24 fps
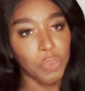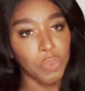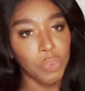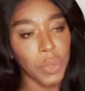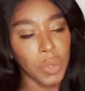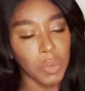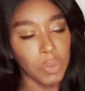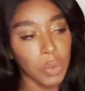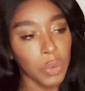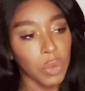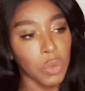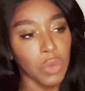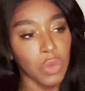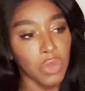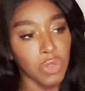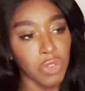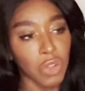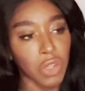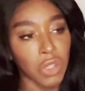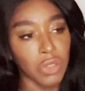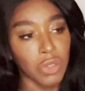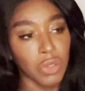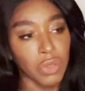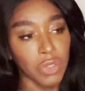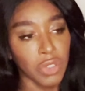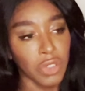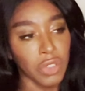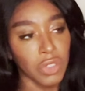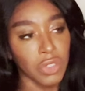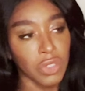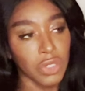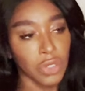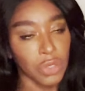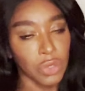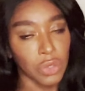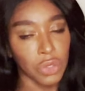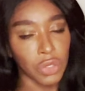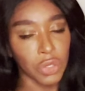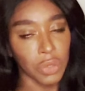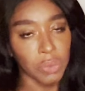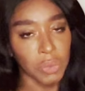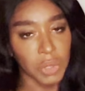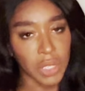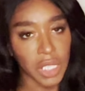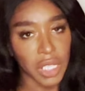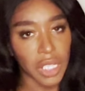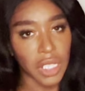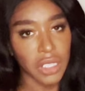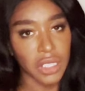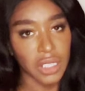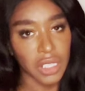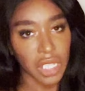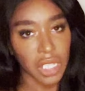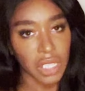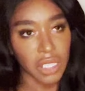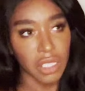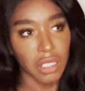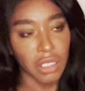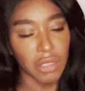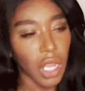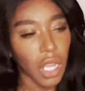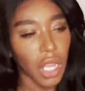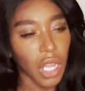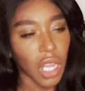people who followed her on social media said,